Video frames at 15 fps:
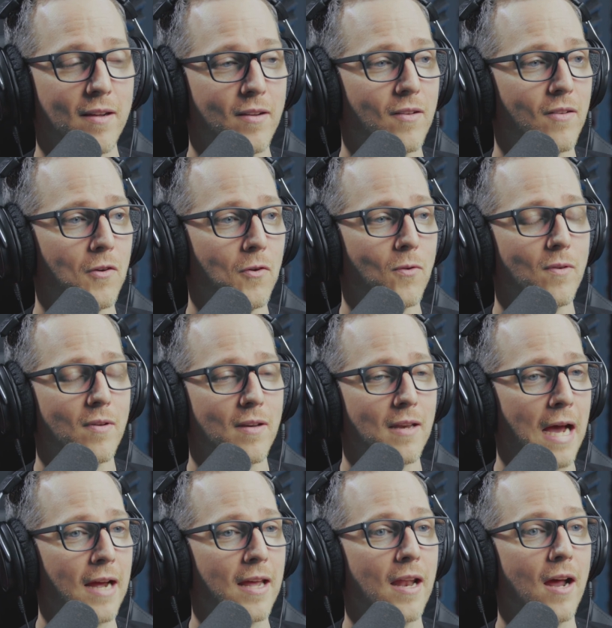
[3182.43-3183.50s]
dude,
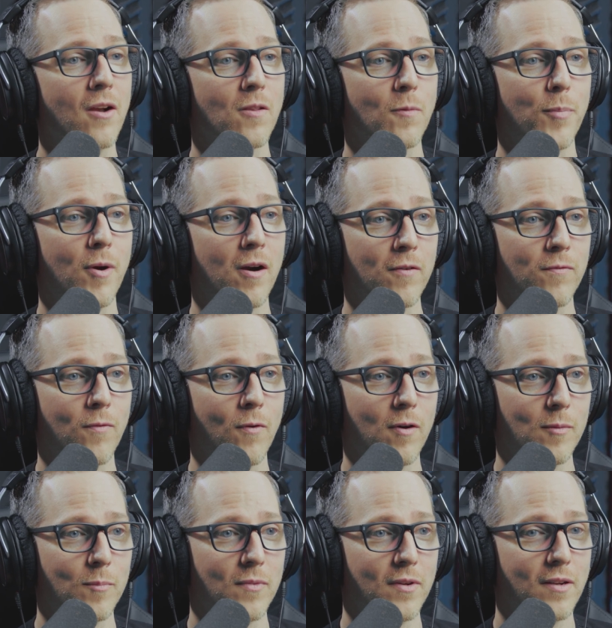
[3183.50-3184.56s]
knock it out of the park for them.
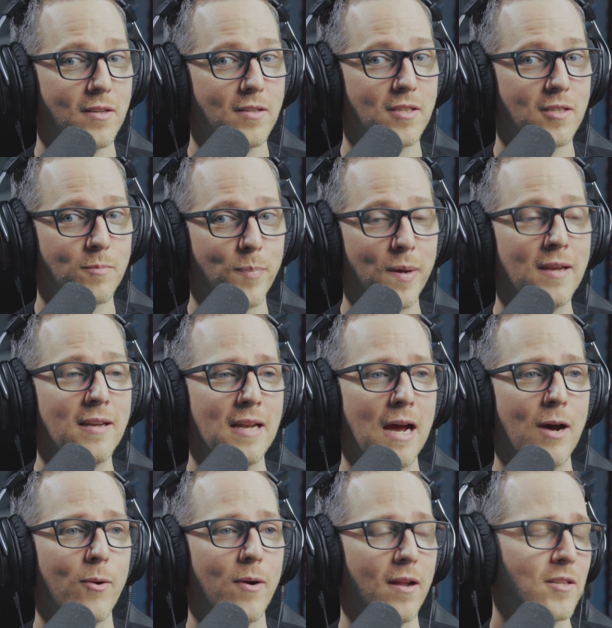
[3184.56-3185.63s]
Spend an
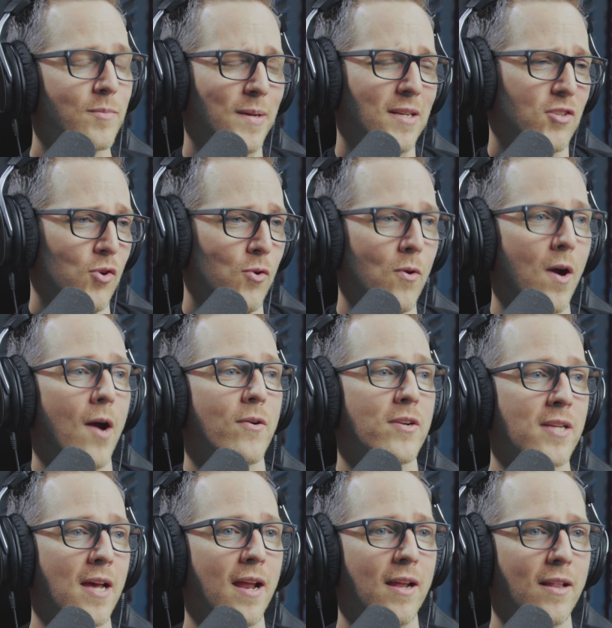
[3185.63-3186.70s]
hour on it. Spend 2 hours
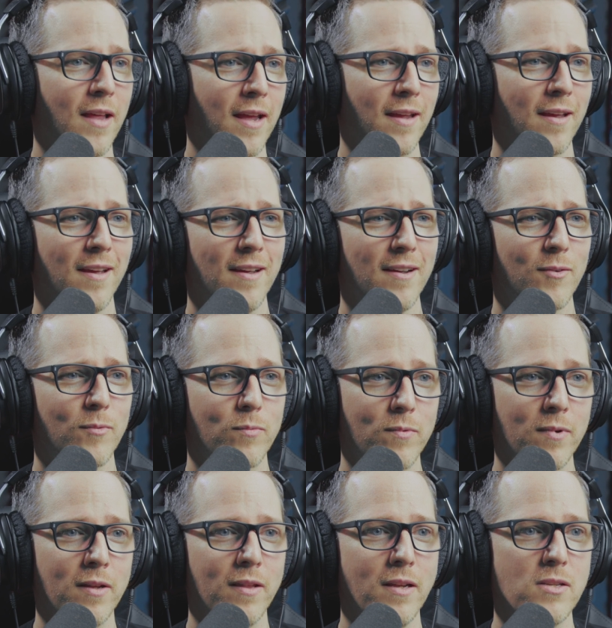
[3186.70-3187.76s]
on it. Like,
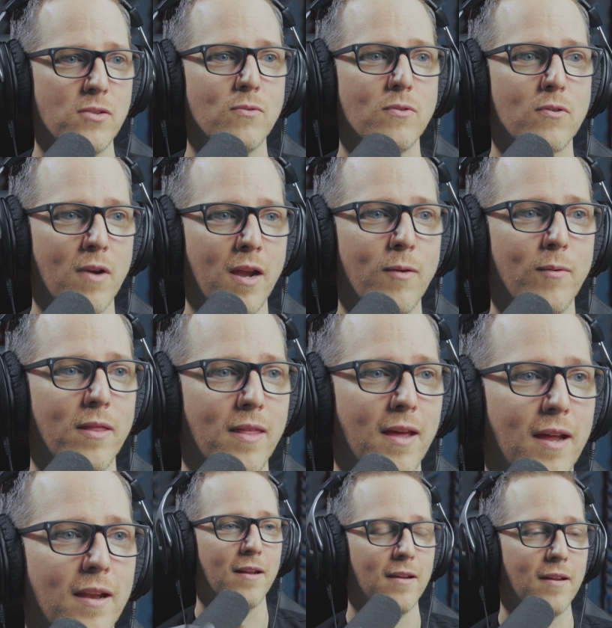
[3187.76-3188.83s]
really do great with it.
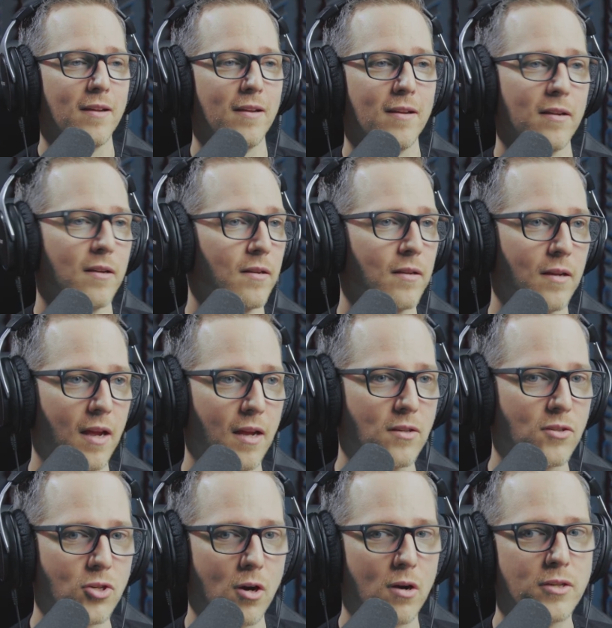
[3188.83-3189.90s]
And
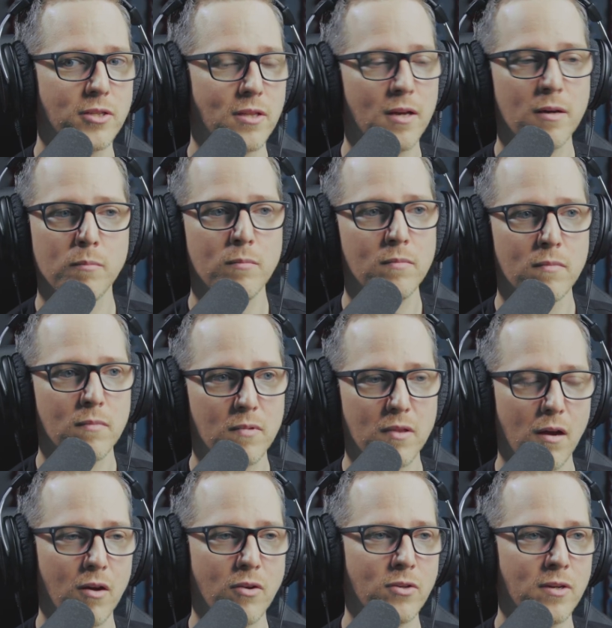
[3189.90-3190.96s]
charge them the
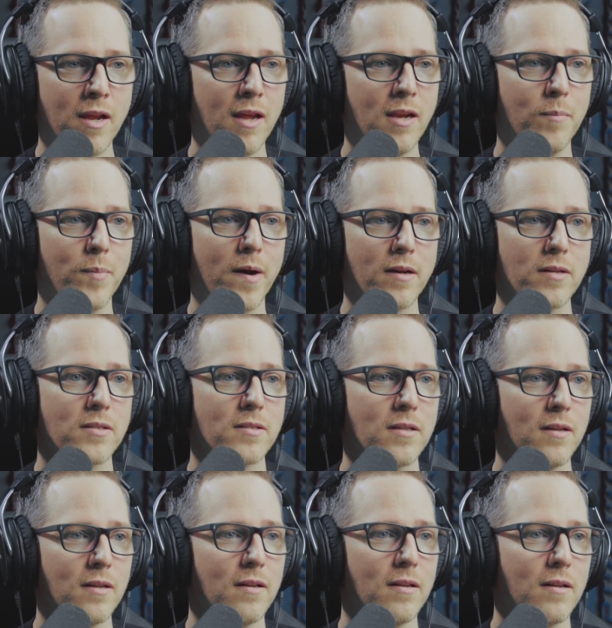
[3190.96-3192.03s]
$180.
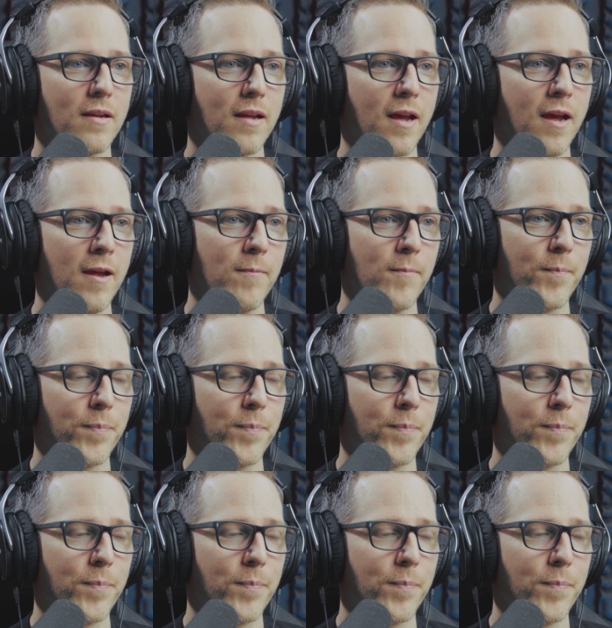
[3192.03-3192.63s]
Okay?